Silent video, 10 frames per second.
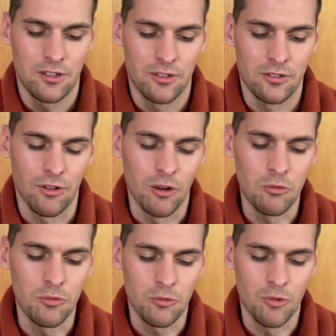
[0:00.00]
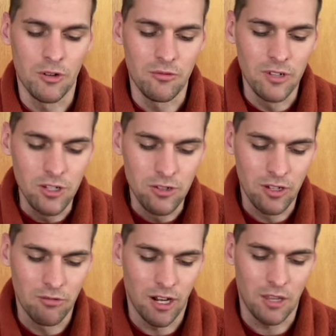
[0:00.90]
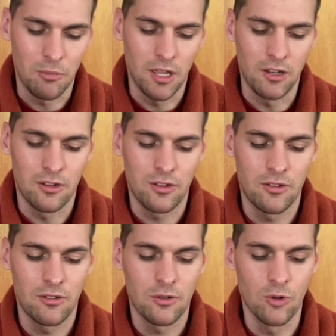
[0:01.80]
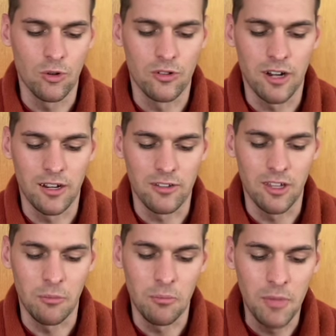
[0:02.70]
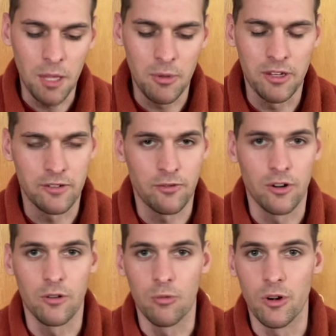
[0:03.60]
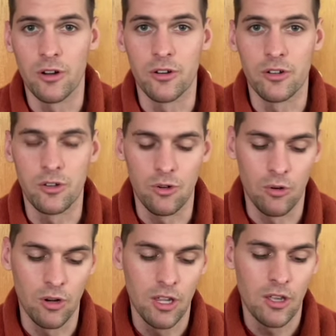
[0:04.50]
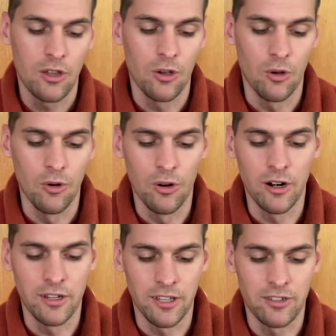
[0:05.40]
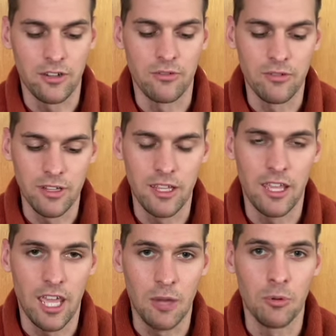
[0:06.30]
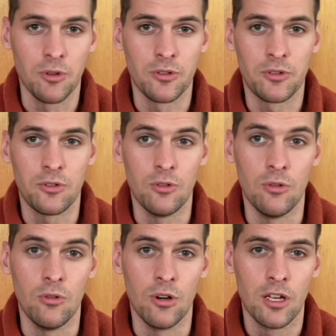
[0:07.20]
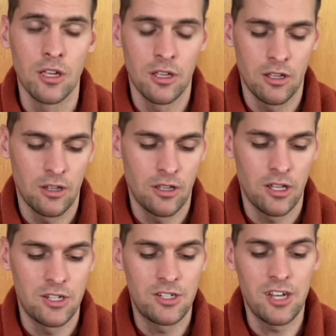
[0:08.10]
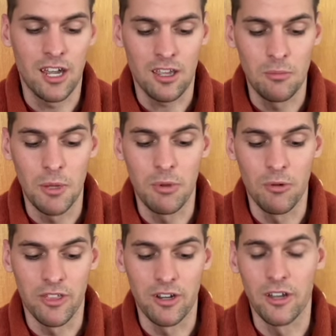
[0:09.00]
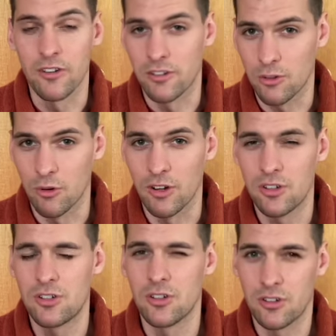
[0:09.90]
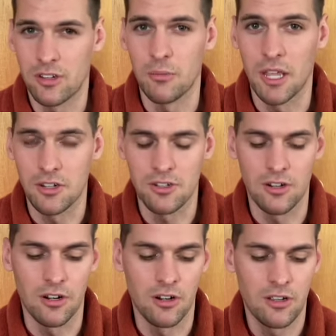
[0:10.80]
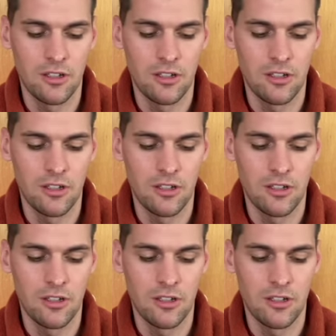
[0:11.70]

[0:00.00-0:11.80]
So I wouldn't usually recommend Google Translate, maybe just for a word or two, or unless you're really able to check maybe with another source just to make sure